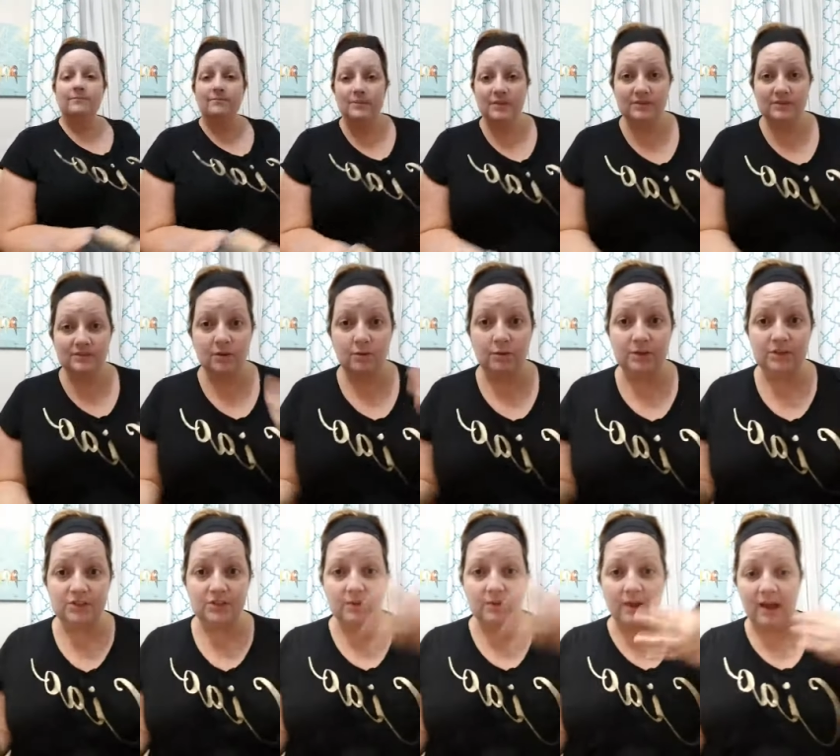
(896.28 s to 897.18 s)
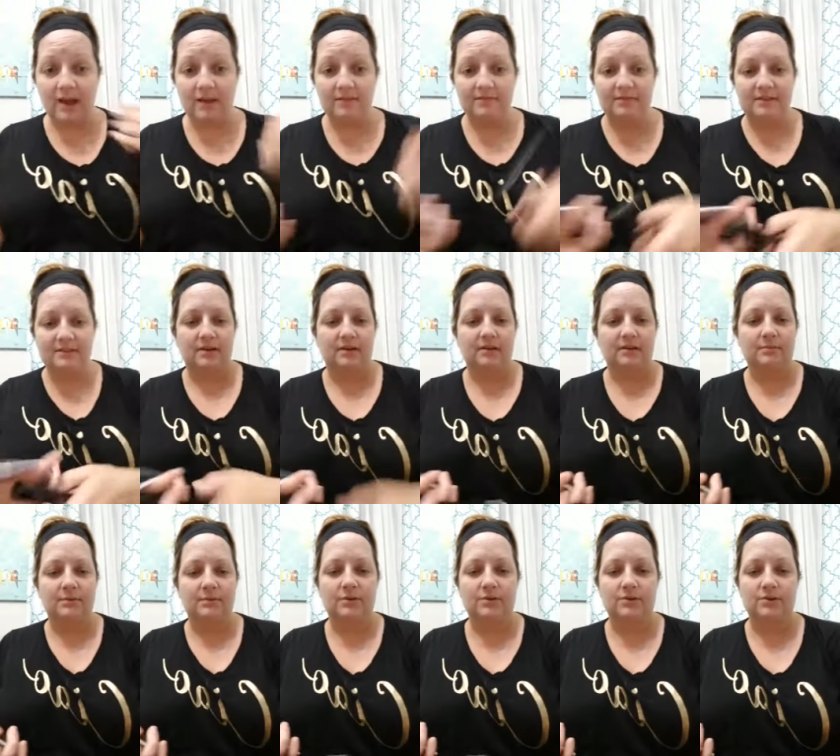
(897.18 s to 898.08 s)
So once you have this on, let me
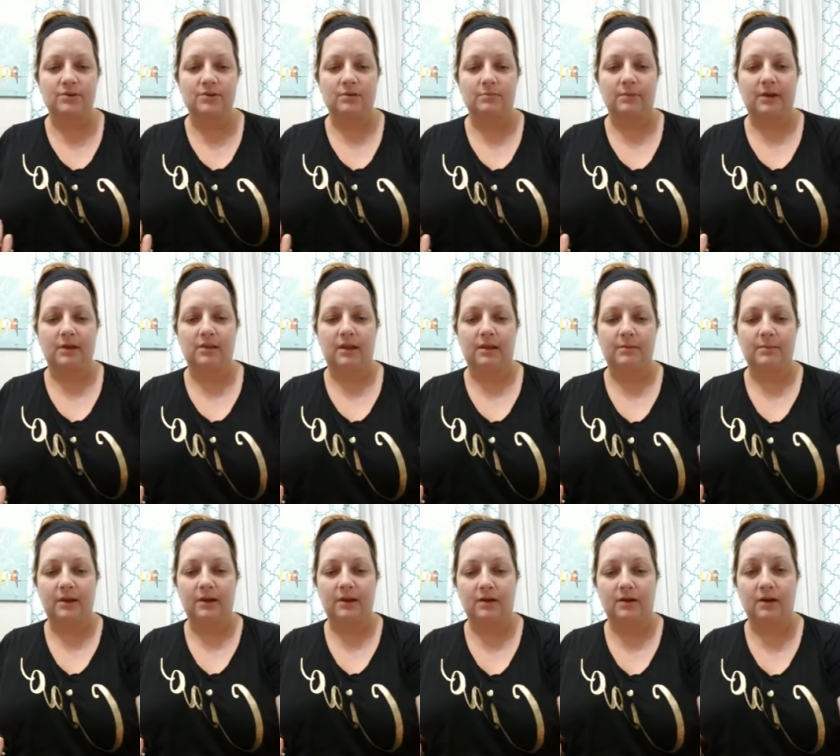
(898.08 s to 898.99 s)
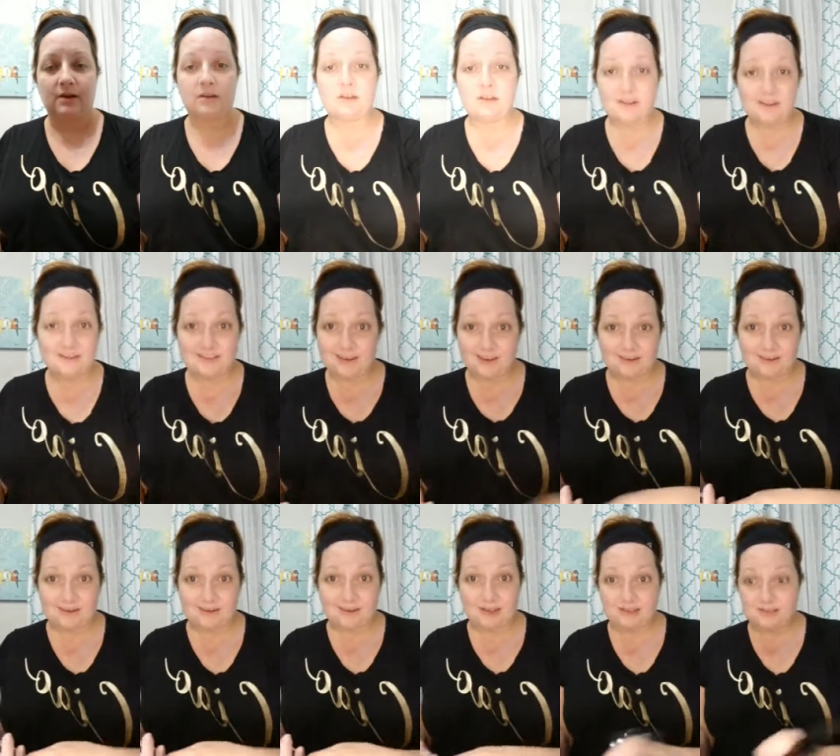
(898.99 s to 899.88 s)
go ahead and turn my light back on. It's not going
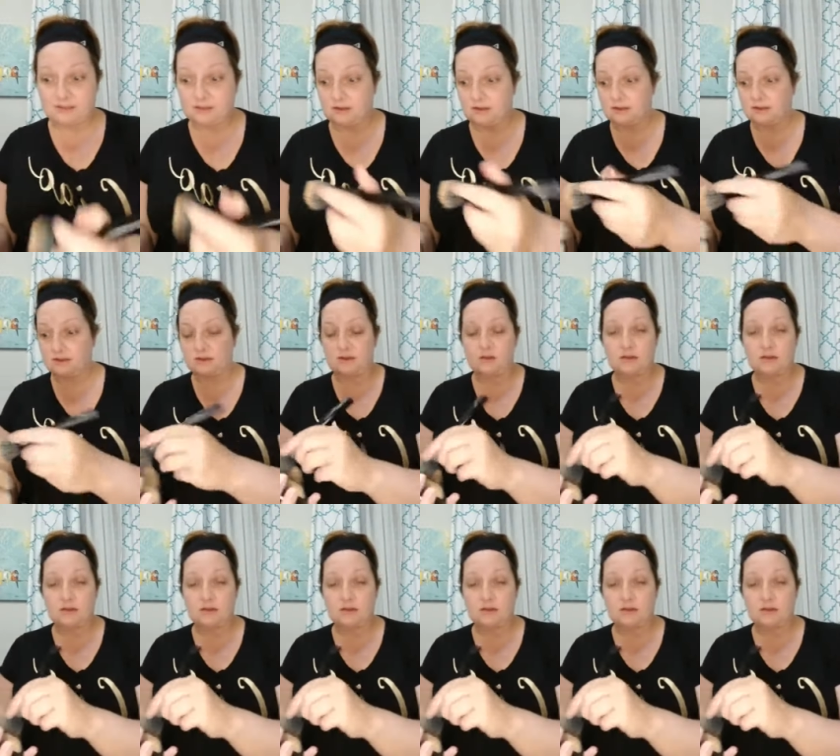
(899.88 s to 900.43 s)
to last long.